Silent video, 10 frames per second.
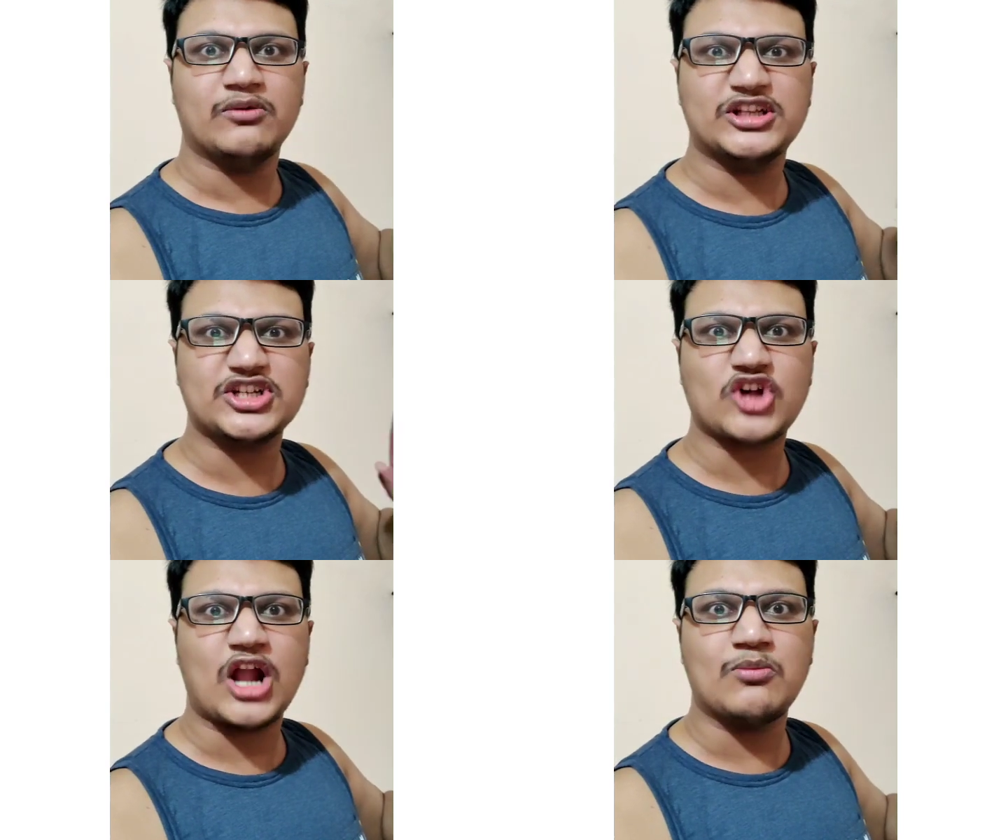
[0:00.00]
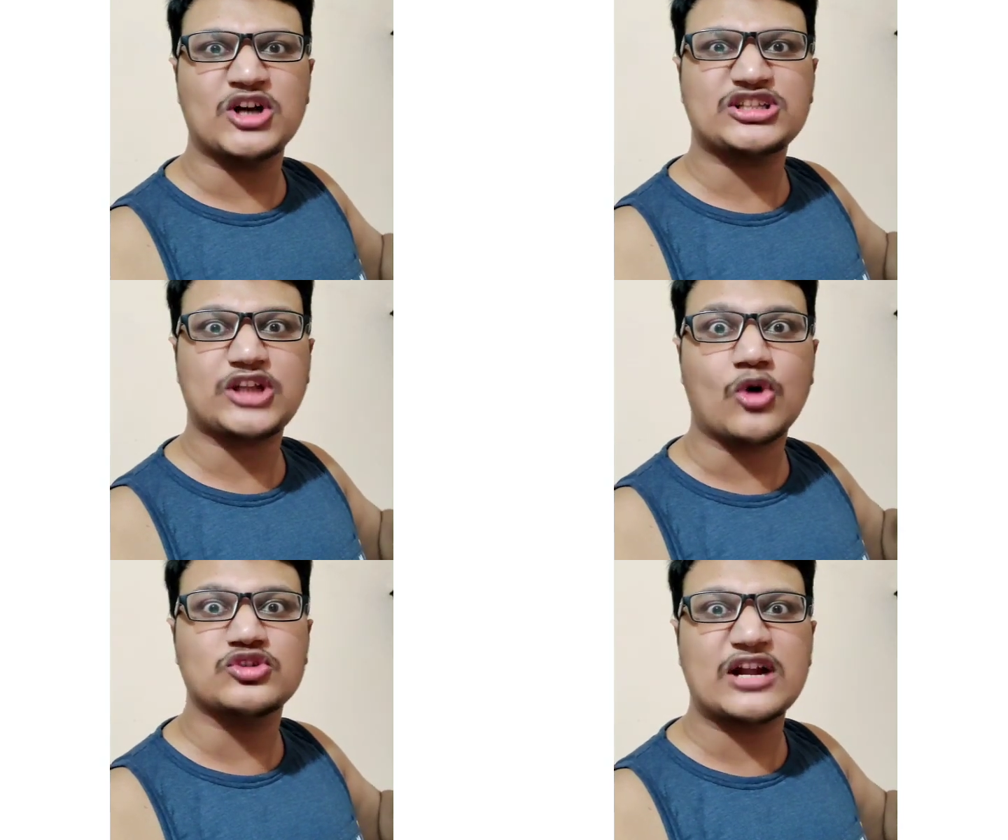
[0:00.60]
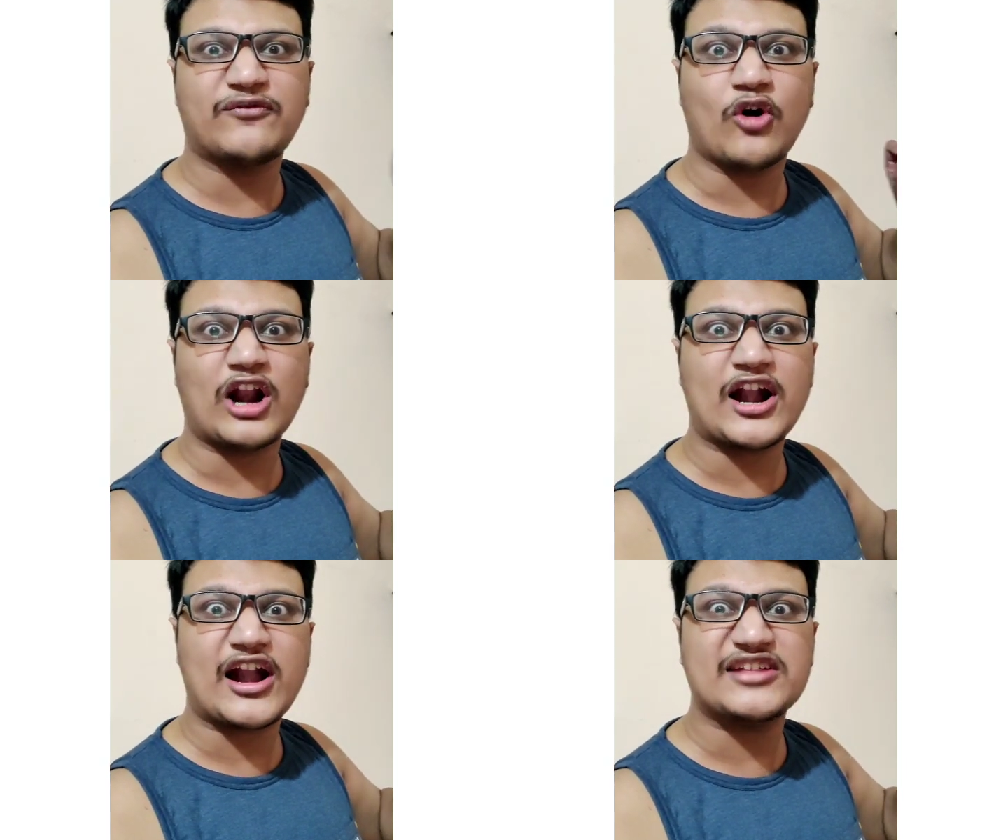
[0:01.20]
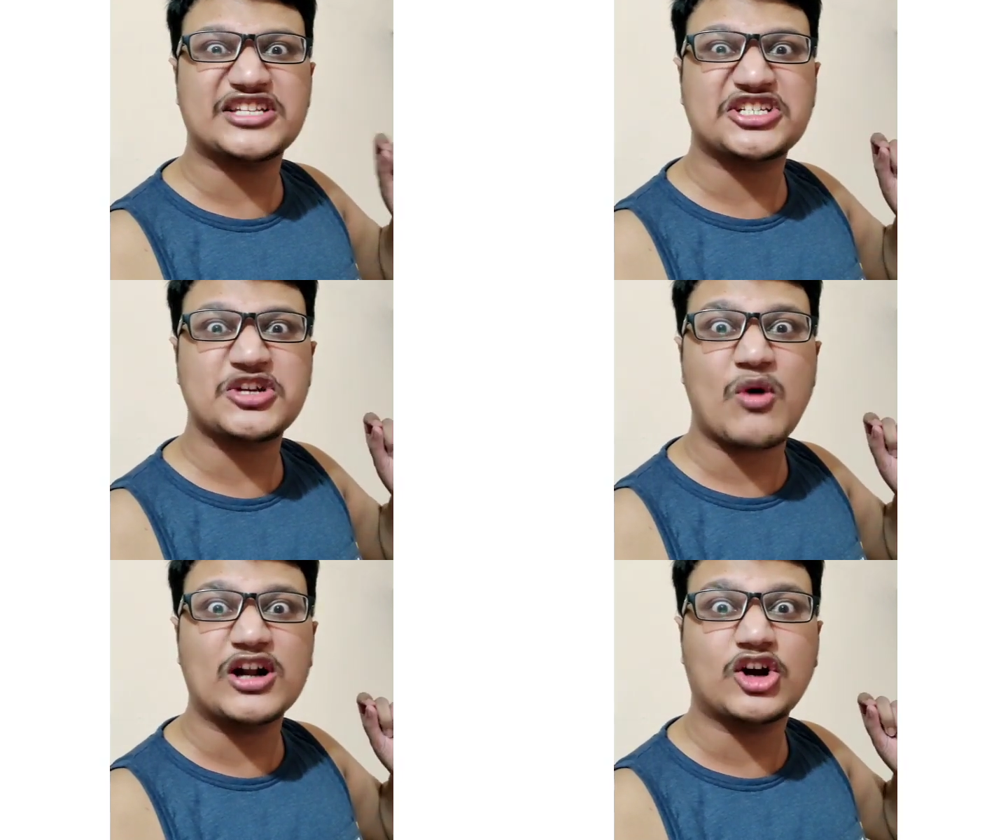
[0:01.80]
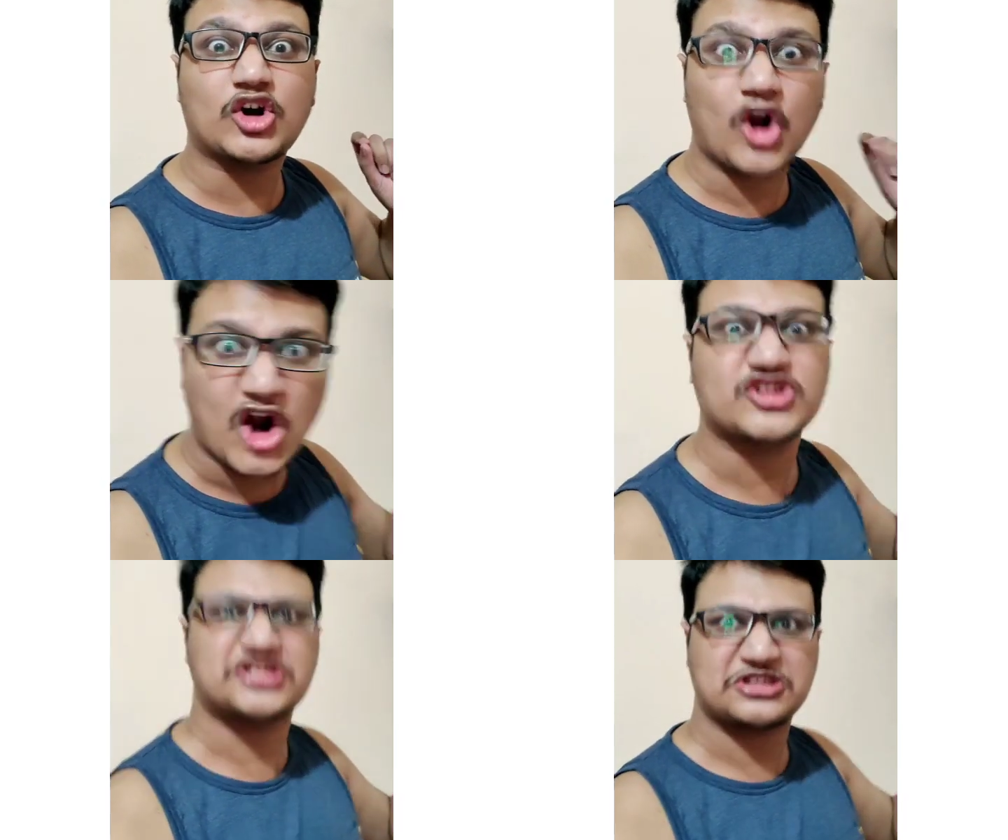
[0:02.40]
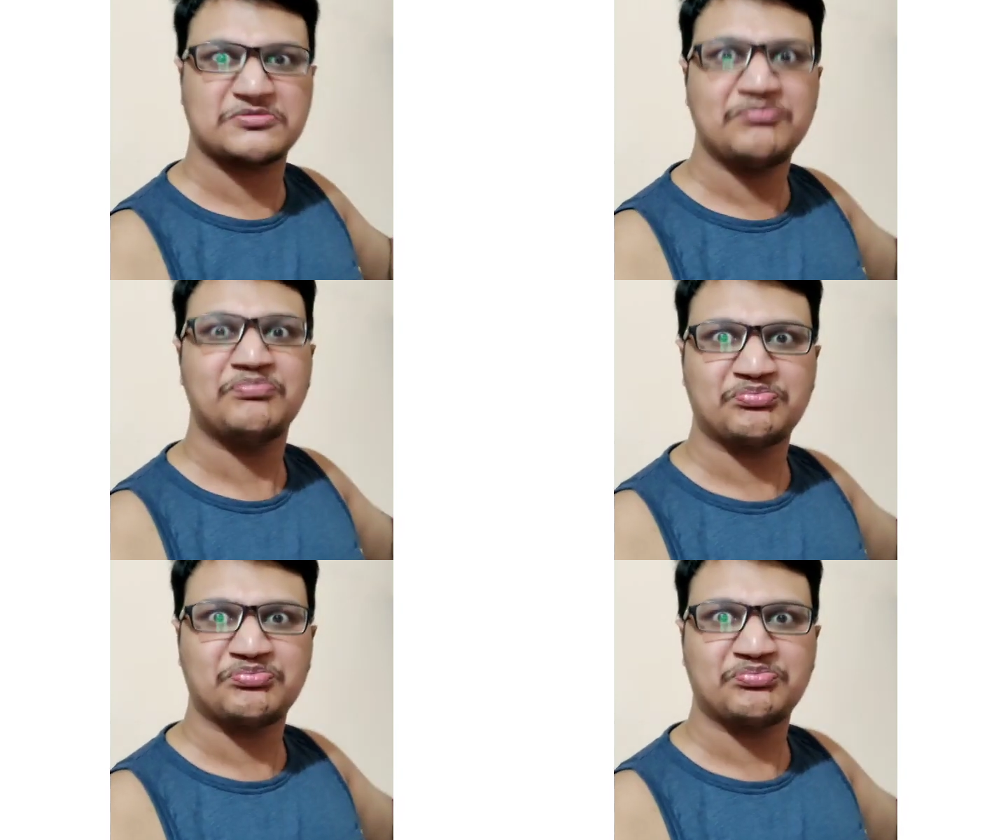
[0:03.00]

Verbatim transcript: which is almost 1461 crores.